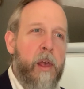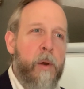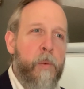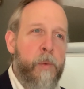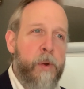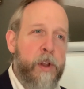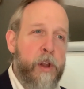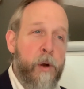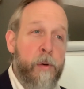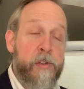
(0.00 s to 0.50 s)

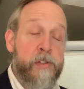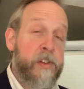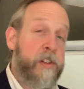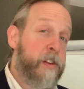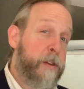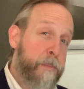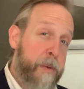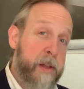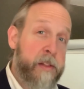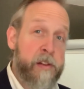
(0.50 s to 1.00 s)
We know it's
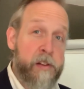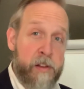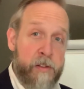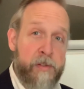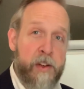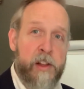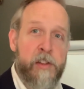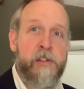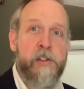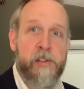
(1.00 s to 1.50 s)
independent
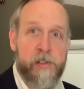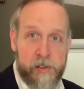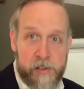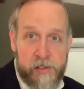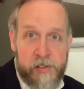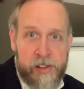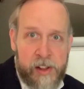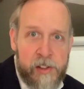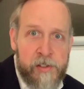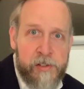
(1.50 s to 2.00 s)
events because it
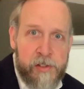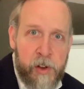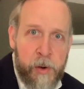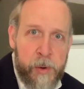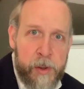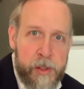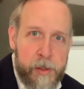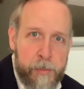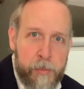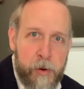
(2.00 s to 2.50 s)
said so
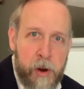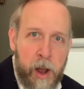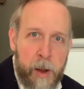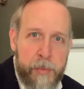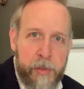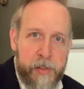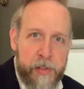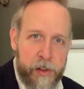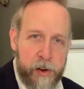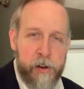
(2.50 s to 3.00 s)
in the prompt
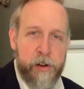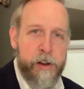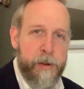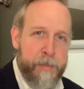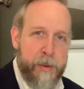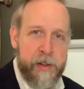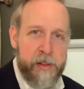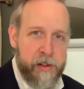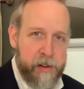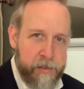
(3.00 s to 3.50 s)
that they're
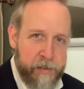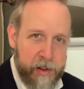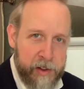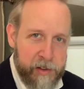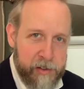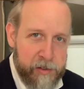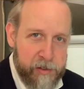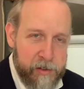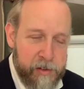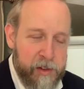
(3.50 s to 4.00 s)
independent
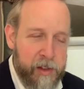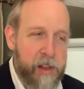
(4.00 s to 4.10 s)
events.